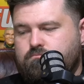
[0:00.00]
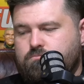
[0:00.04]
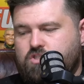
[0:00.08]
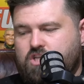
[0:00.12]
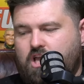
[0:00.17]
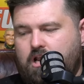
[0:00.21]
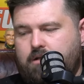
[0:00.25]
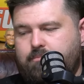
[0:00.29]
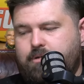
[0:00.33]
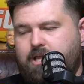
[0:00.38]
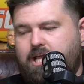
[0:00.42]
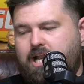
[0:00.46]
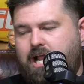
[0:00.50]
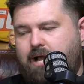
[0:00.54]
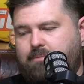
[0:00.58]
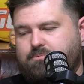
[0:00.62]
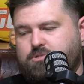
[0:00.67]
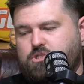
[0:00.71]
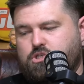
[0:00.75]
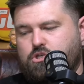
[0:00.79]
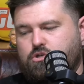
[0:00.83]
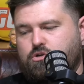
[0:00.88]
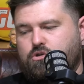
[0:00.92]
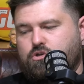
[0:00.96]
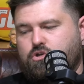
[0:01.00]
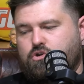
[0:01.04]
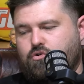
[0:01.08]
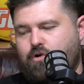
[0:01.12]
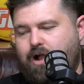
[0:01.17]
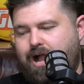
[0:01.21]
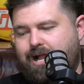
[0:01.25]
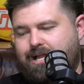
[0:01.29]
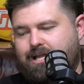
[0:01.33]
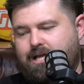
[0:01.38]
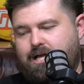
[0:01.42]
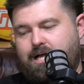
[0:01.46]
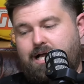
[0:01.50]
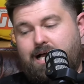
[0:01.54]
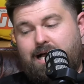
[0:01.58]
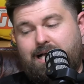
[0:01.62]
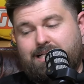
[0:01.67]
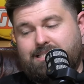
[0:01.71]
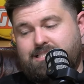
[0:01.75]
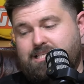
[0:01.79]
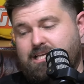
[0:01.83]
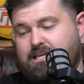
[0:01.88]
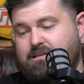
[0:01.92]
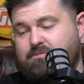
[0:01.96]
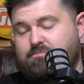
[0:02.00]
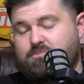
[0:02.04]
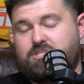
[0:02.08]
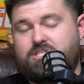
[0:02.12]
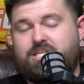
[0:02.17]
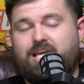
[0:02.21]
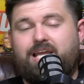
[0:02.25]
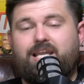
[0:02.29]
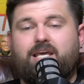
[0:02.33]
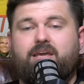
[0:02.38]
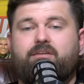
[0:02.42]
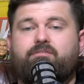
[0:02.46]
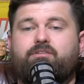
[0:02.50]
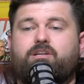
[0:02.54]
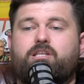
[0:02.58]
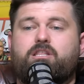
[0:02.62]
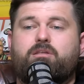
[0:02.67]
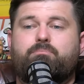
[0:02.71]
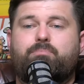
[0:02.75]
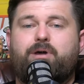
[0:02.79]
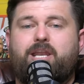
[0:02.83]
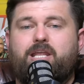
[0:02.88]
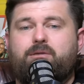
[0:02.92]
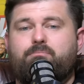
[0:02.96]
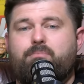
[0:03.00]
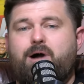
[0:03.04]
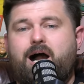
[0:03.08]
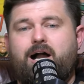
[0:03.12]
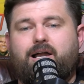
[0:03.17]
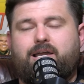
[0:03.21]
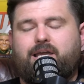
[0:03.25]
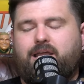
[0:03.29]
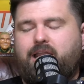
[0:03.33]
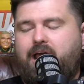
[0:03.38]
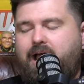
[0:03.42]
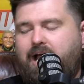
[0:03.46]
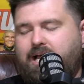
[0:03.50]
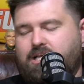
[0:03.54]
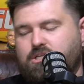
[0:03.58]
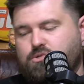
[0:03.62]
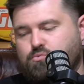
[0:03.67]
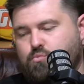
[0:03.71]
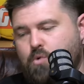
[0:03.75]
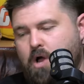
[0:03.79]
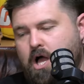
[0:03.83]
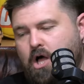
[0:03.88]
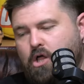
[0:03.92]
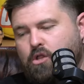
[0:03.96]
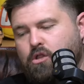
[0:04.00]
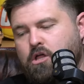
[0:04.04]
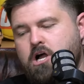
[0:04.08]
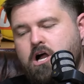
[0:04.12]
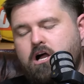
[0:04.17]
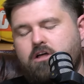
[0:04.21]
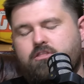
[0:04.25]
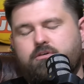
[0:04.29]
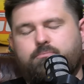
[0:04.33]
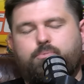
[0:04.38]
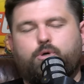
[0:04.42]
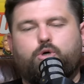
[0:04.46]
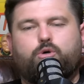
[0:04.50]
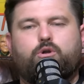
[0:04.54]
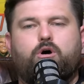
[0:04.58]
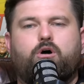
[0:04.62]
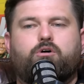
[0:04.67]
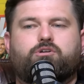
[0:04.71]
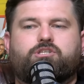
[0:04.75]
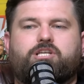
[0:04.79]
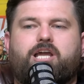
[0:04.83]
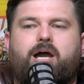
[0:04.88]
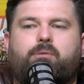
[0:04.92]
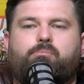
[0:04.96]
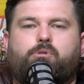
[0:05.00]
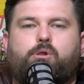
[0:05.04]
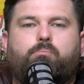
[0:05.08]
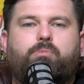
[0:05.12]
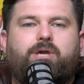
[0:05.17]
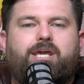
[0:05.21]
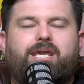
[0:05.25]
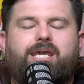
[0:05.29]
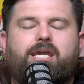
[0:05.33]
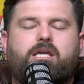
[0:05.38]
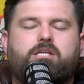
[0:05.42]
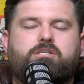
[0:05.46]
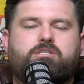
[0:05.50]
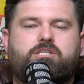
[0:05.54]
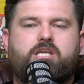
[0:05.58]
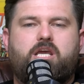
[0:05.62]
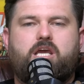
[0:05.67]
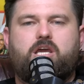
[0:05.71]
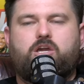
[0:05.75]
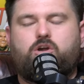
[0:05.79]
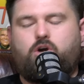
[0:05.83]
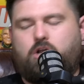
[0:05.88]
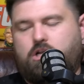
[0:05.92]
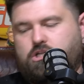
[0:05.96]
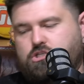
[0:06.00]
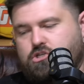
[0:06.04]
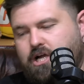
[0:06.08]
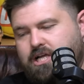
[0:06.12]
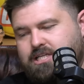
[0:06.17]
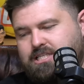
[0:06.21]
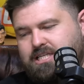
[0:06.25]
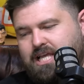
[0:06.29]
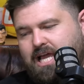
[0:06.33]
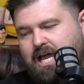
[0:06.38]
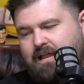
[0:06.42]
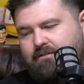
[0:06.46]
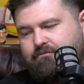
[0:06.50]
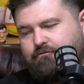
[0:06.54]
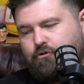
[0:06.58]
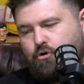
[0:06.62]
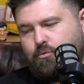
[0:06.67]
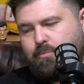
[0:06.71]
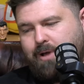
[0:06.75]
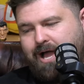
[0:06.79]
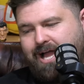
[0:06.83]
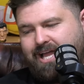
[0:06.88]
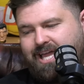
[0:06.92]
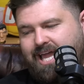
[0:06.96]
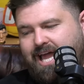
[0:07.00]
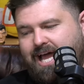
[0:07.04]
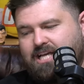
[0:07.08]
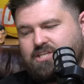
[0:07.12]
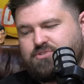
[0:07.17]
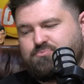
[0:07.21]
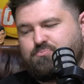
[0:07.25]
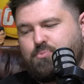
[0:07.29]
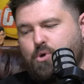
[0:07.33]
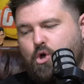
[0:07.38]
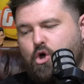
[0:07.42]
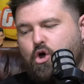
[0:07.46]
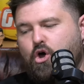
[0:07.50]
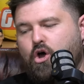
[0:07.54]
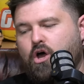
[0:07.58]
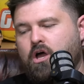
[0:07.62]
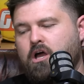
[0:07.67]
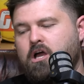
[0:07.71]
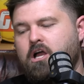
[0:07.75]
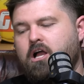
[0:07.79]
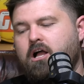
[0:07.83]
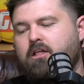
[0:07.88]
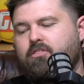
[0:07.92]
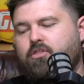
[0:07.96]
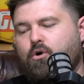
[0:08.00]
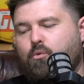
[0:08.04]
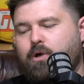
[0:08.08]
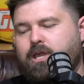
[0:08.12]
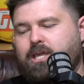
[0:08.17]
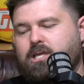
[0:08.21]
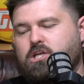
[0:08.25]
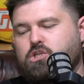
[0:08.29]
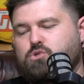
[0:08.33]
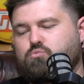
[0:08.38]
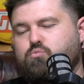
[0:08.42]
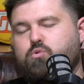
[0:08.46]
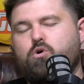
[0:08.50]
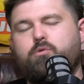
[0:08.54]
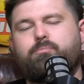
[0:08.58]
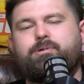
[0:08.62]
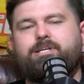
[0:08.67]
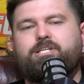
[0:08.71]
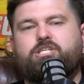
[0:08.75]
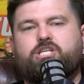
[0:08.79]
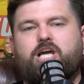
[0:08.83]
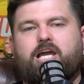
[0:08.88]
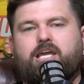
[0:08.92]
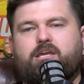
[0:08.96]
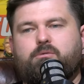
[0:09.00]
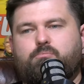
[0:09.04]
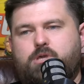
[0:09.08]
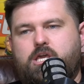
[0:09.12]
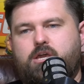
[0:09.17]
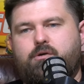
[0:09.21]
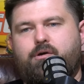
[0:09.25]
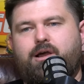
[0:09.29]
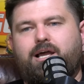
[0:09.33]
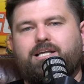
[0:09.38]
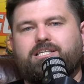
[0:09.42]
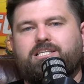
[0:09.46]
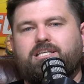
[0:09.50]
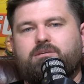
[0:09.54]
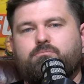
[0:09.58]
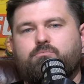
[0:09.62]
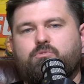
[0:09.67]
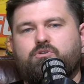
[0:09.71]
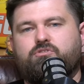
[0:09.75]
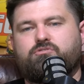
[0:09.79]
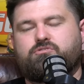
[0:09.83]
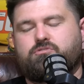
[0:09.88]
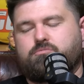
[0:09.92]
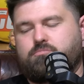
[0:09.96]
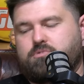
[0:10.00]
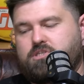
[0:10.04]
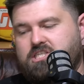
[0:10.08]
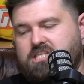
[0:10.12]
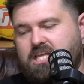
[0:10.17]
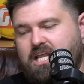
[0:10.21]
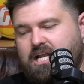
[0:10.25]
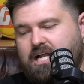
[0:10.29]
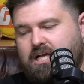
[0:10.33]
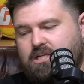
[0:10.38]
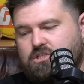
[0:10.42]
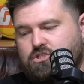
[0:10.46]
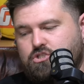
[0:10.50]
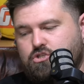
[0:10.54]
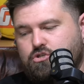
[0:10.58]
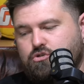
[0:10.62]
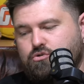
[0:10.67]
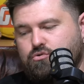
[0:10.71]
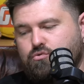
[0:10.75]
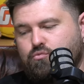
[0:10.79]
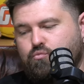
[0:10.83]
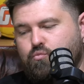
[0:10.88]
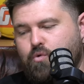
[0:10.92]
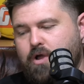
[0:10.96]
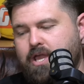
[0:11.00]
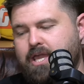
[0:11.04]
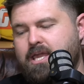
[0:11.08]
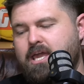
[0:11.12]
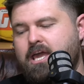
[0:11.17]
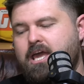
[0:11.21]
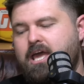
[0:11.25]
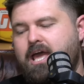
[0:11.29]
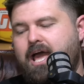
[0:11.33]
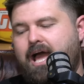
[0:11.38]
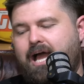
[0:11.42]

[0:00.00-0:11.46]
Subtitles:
It's going to be an absolute cracker. Our team's dead even in the betting market as well. The Bulldogs, a couple of big ins here. Connor Tracy at fullback as per. The wingers will be Jacob Kiraz. He moves from centre to wing.